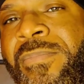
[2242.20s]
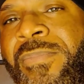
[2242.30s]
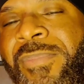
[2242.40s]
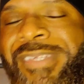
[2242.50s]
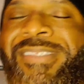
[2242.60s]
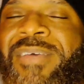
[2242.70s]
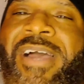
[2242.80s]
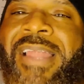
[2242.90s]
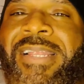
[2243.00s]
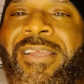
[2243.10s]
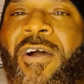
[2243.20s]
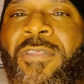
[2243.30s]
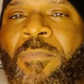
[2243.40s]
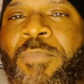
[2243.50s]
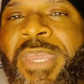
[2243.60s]
Now, some of y'all like to call
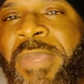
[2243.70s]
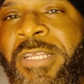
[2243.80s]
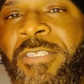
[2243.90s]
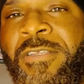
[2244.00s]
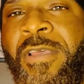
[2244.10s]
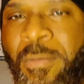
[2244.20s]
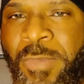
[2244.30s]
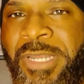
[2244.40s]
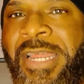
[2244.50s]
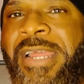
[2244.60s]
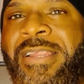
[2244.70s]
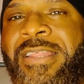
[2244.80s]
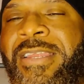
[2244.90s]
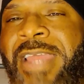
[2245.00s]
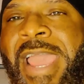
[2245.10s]
them pick-me's. But at the end of
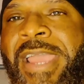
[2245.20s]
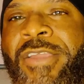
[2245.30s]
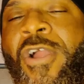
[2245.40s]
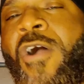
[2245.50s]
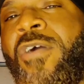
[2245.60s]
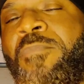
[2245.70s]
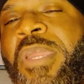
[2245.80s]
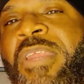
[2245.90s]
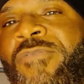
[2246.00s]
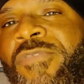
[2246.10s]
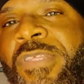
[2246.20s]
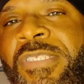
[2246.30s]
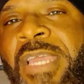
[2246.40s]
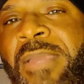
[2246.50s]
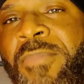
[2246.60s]
the day, you're all competing for the
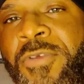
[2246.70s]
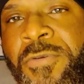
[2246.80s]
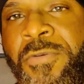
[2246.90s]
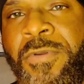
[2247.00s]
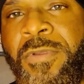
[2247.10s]
same dude.